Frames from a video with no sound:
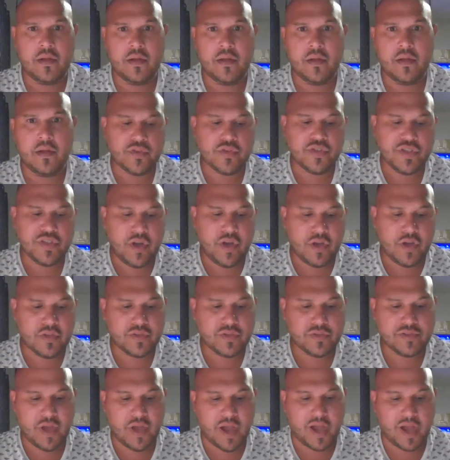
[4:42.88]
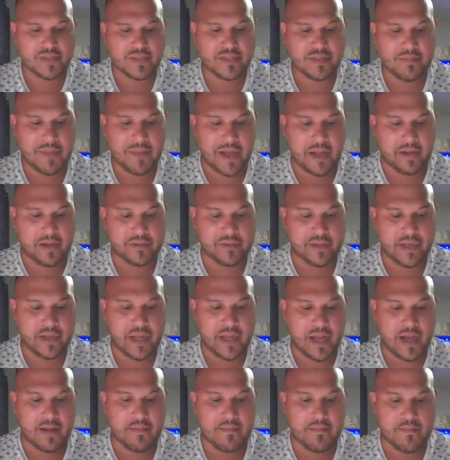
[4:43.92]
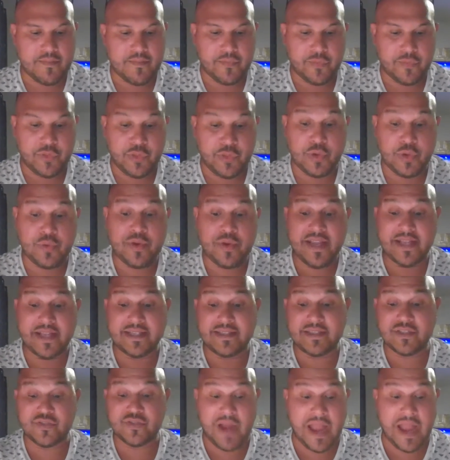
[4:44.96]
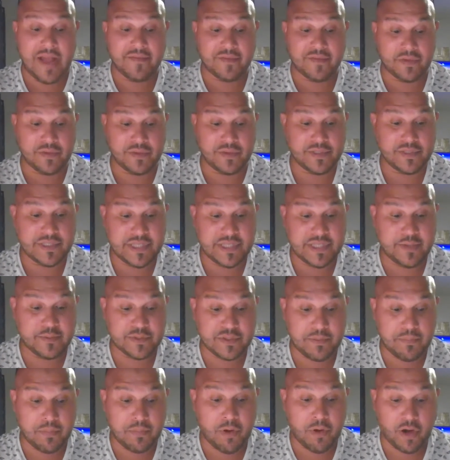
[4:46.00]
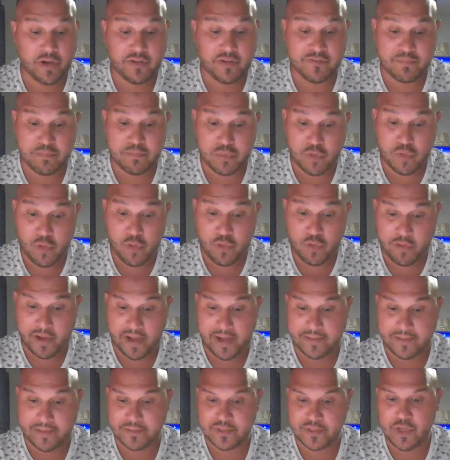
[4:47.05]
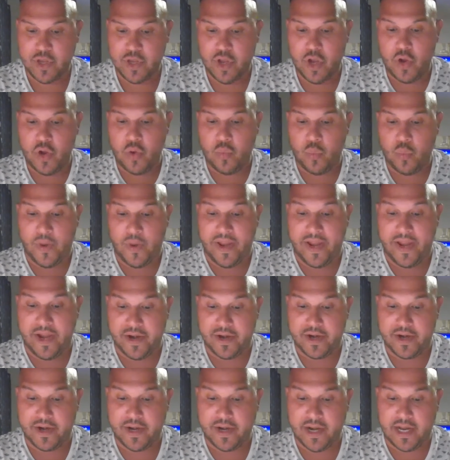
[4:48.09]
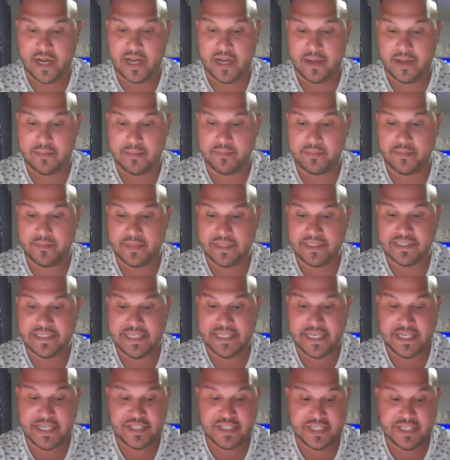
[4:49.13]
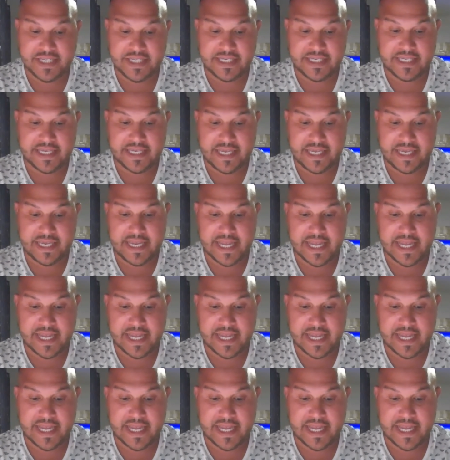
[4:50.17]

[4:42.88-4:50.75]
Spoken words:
Notion also talks about through his travels, he was a part of programs where teaching